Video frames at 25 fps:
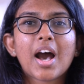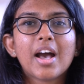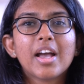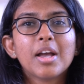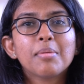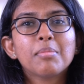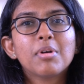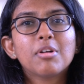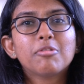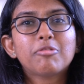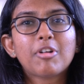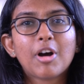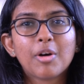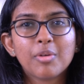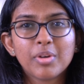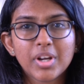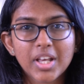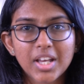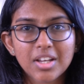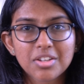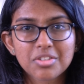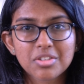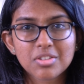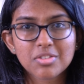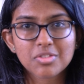I am a
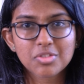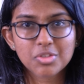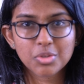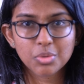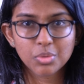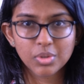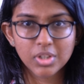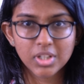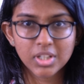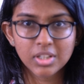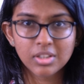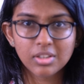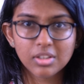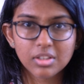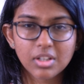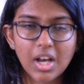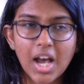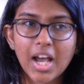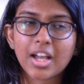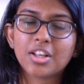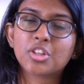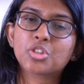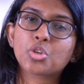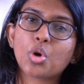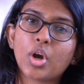foundation student.
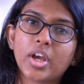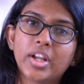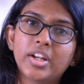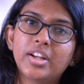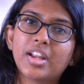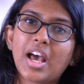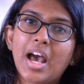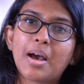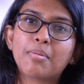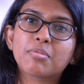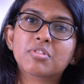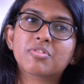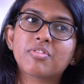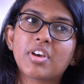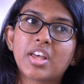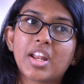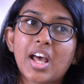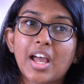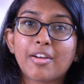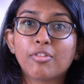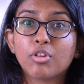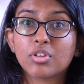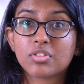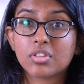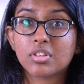I joined DAMS when
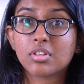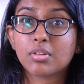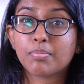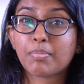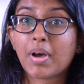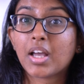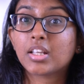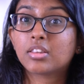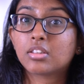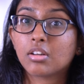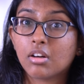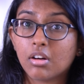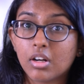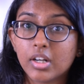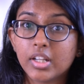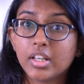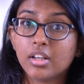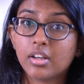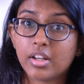I was in my third